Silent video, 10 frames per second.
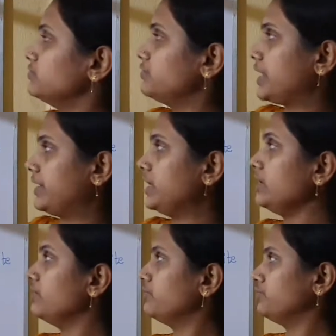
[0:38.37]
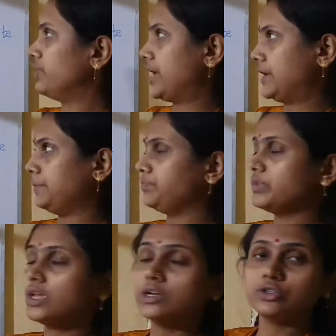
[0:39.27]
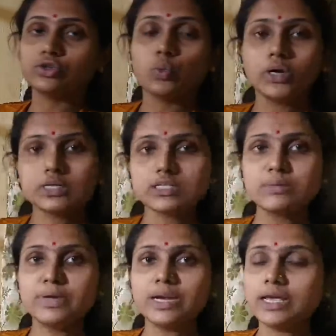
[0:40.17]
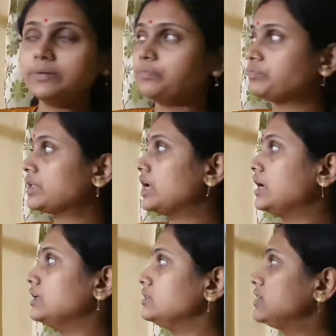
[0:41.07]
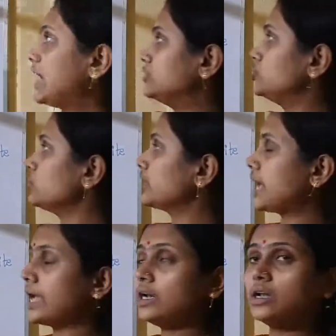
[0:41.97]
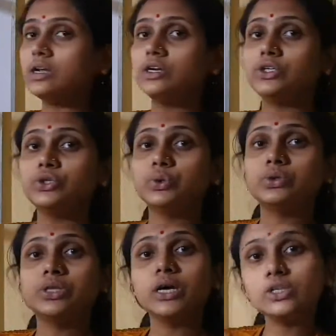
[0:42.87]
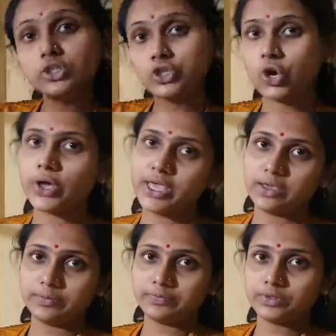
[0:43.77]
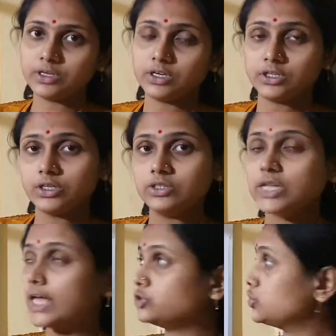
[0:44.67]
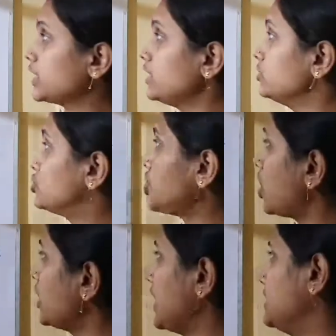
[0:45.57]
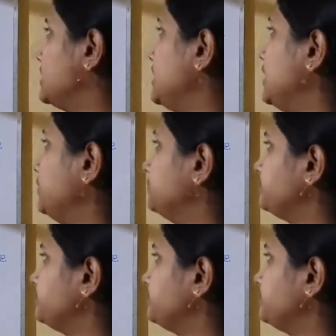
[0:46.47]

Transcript: very well. So what is the meaning? Daju can do the drawing. Daju can draw nicely,